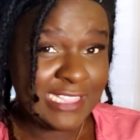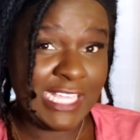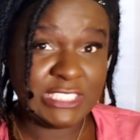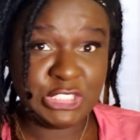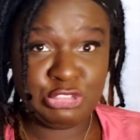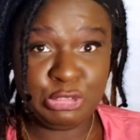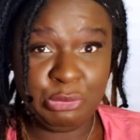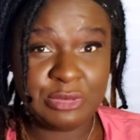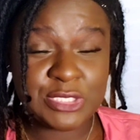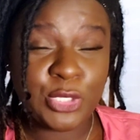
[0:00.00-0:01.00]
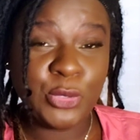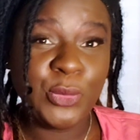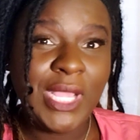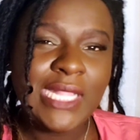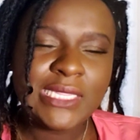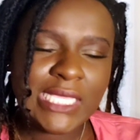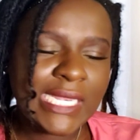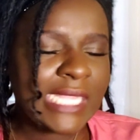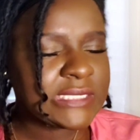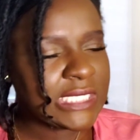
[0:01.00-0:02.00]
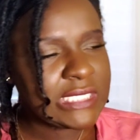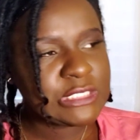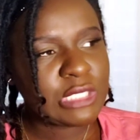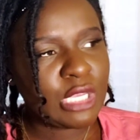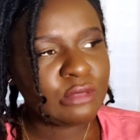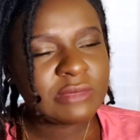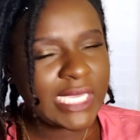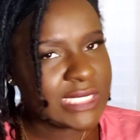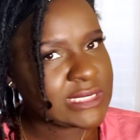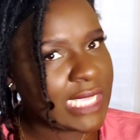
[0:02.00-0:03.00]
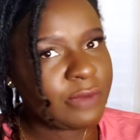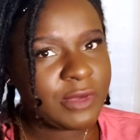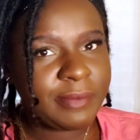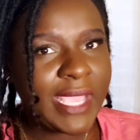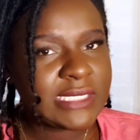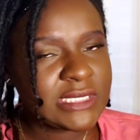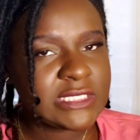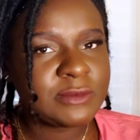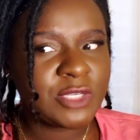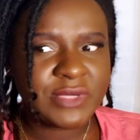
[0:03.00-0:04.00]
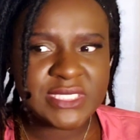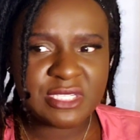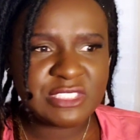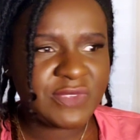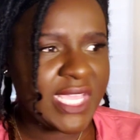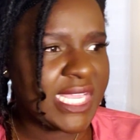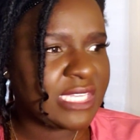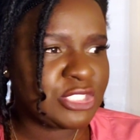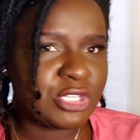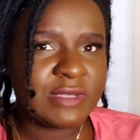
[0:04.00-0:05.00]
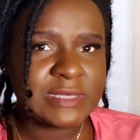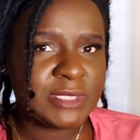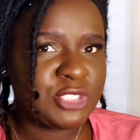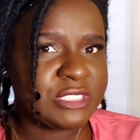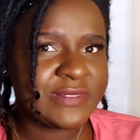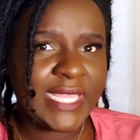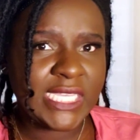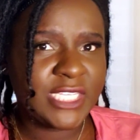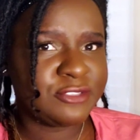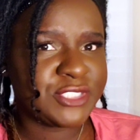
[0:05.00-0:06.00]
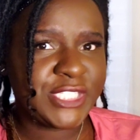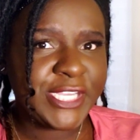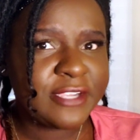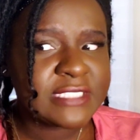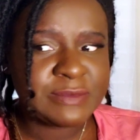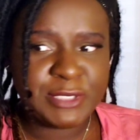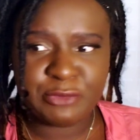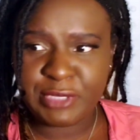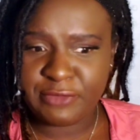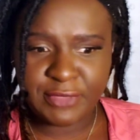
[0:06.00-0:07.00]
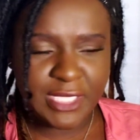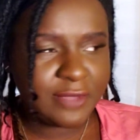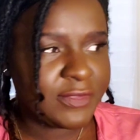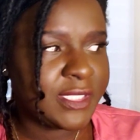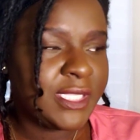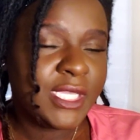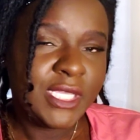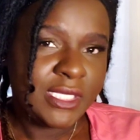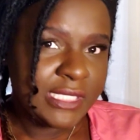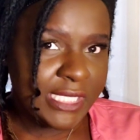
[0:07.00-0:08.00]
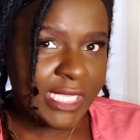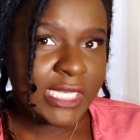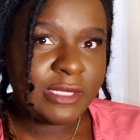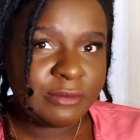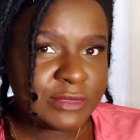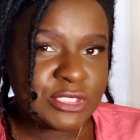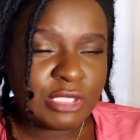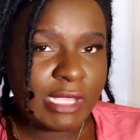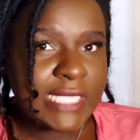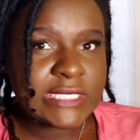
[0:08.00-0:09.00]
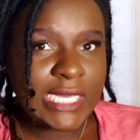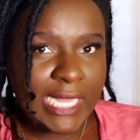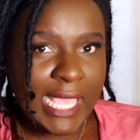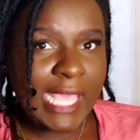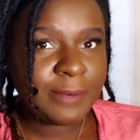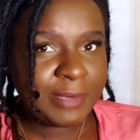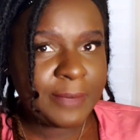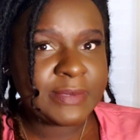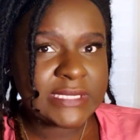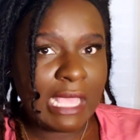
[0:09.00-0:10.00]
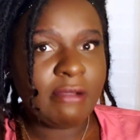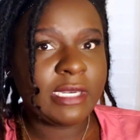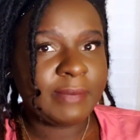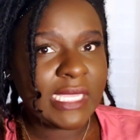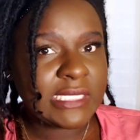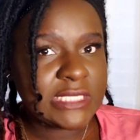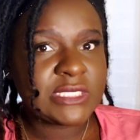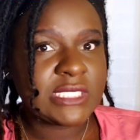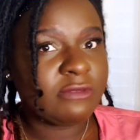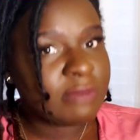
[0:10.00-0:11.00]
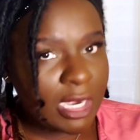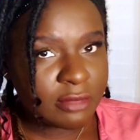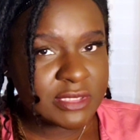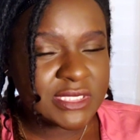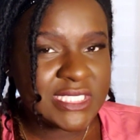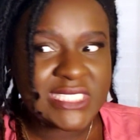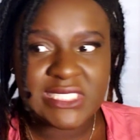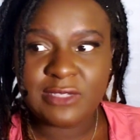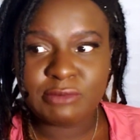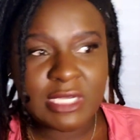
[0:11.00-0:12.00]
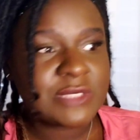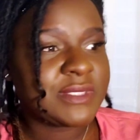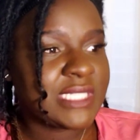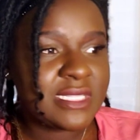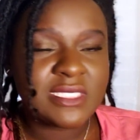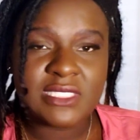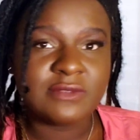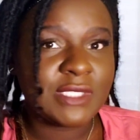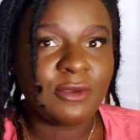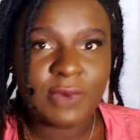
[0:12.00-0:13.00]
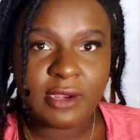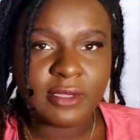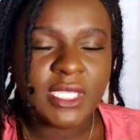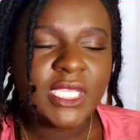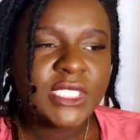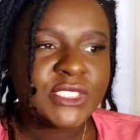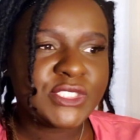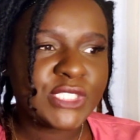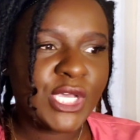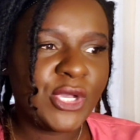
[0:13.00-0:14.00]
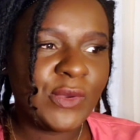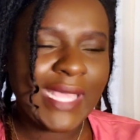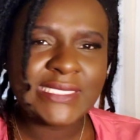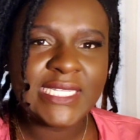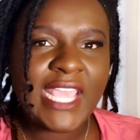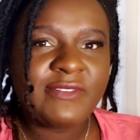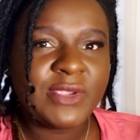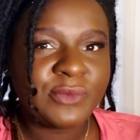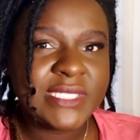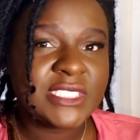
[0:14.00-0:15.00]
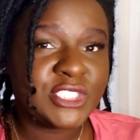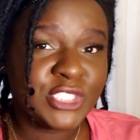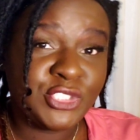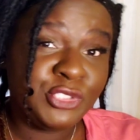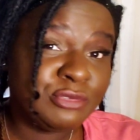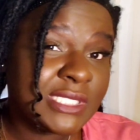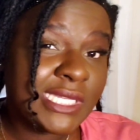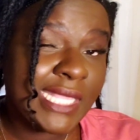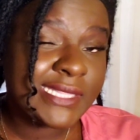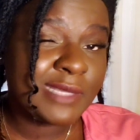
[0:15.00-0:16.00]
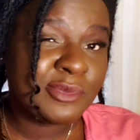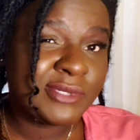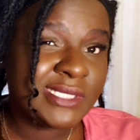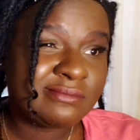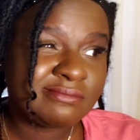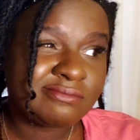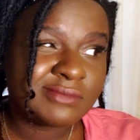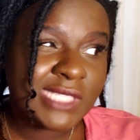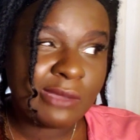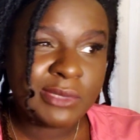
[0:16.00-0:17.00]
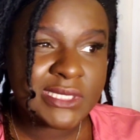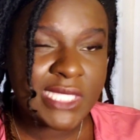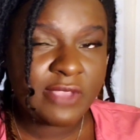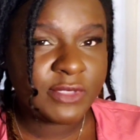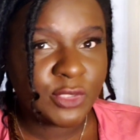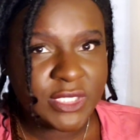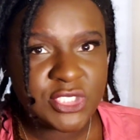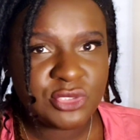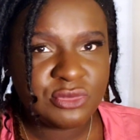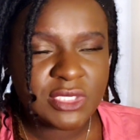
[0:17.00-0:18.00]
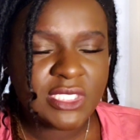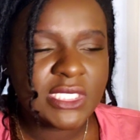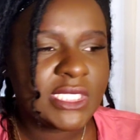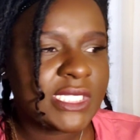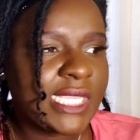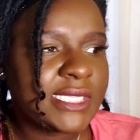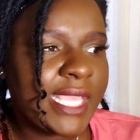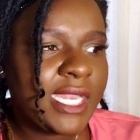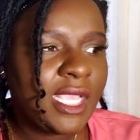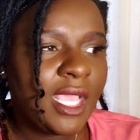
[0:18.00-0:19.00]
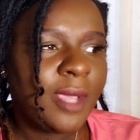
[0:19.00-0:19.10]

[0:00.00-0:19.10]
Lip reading: That's the truth. So then I did, you know, like I said, I went back, did some more research, found out, you know, it's been used for like 100 years. It's been around forever. And it, you know, has a lot of people talking about this stuff works. This stuff works when other stuff don't work. So I didn't have a reason to use it at that point. I wasn't having no issues or anything like that.